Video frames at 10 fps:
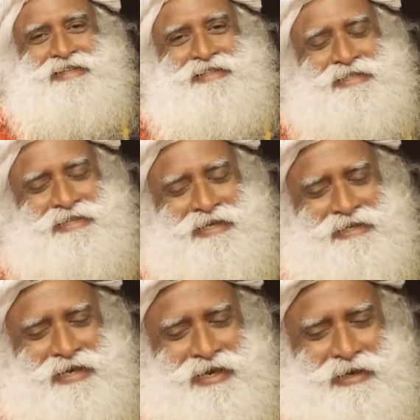is
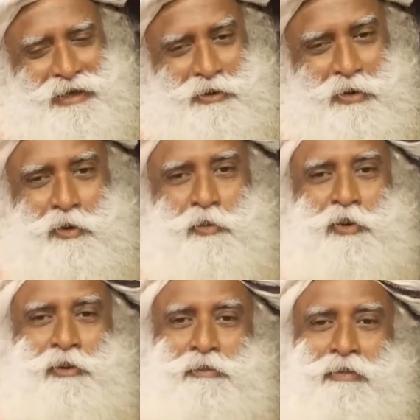entirely your
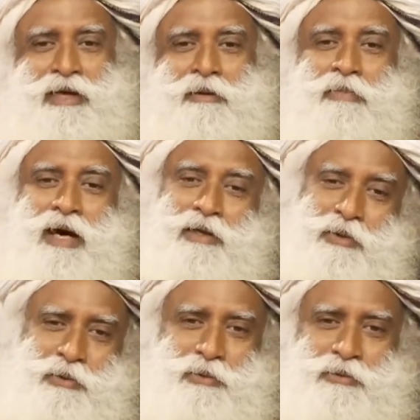bull, made up by
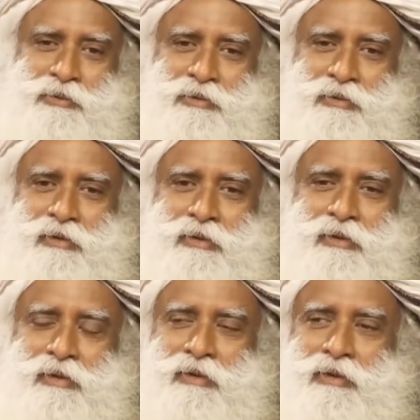you.
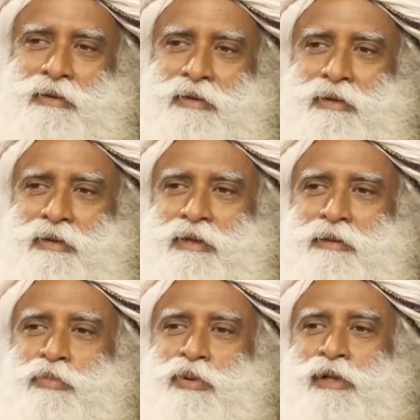The
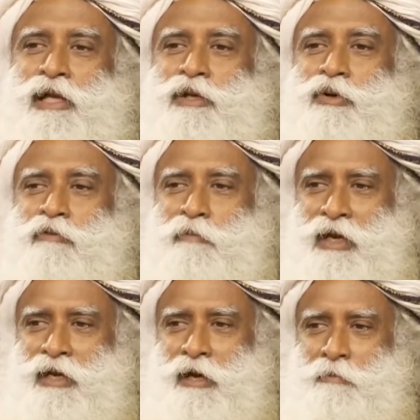bull that you have
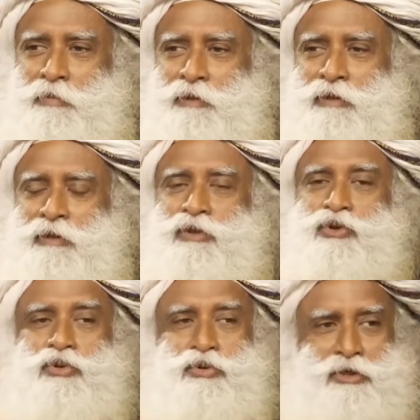made up
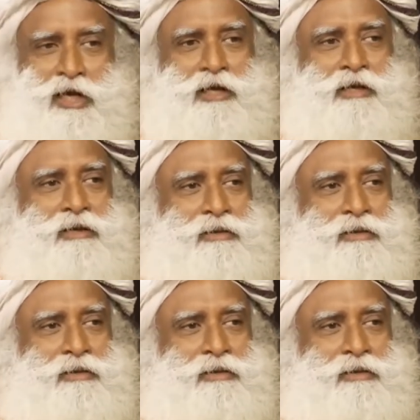should run